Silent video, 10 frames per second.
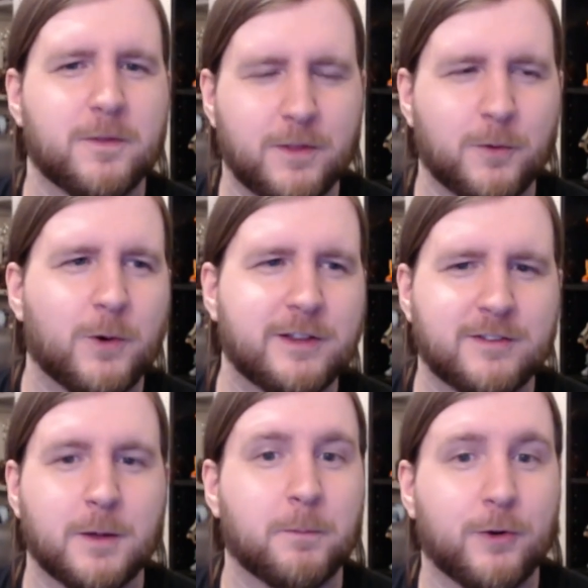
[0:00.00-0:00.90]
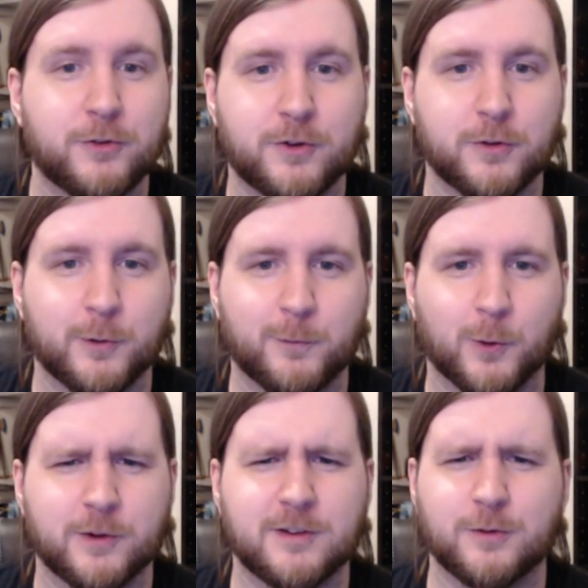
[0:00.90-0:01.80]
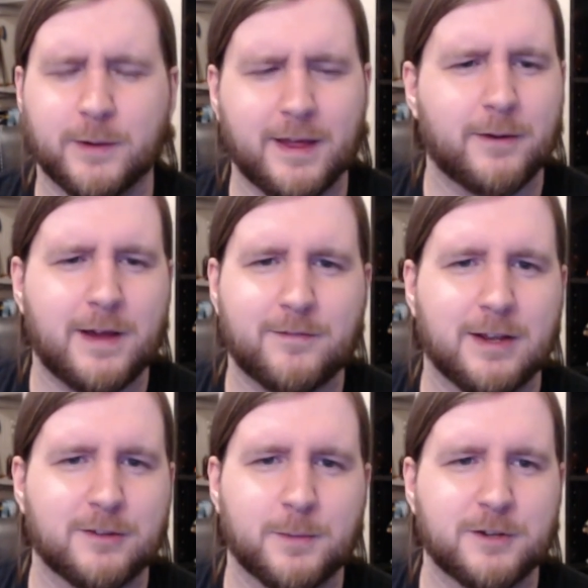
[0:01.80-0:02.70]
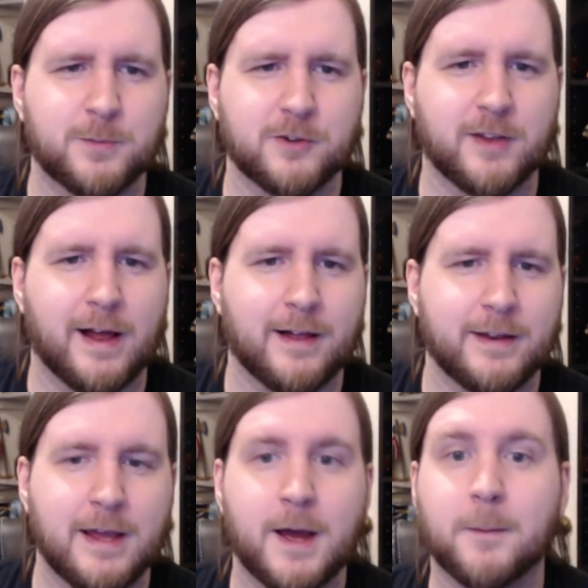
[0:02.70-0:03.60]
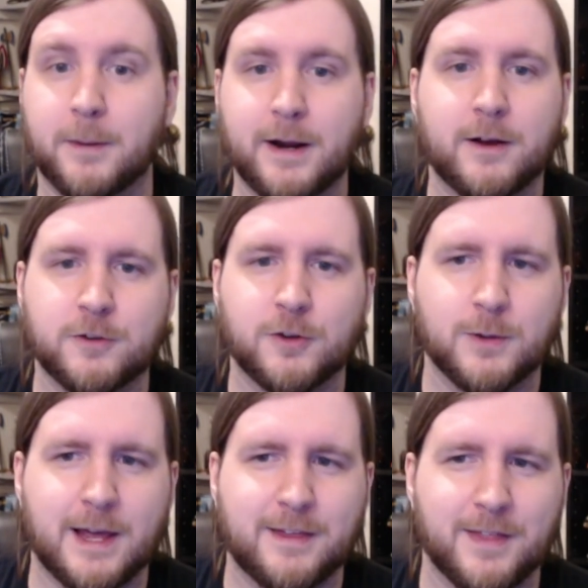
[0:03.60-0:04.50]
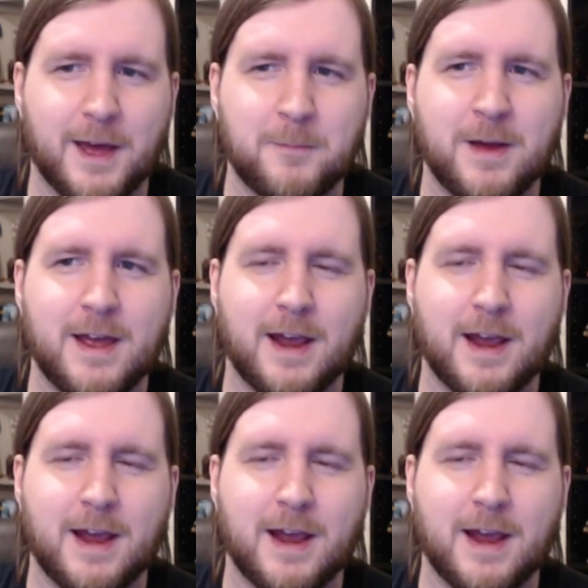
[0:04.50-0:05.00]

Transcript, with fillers: the ones that bolster their forces without having as much personality, but I also like them.